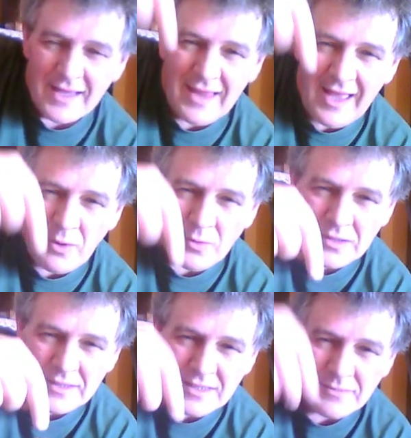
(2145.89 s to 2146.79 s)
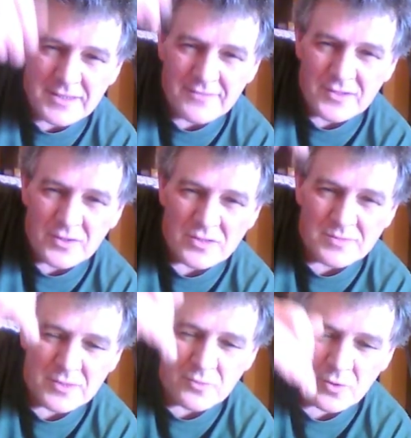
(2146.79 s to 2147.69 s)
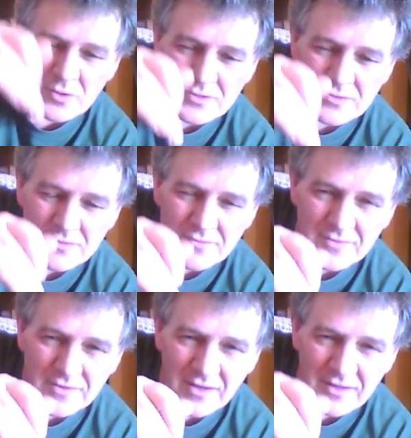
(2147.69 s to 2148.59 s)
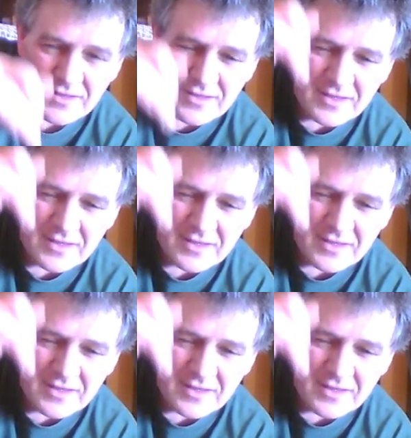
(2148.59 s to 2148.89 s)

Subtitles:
allow a little bit of the cosmic water to run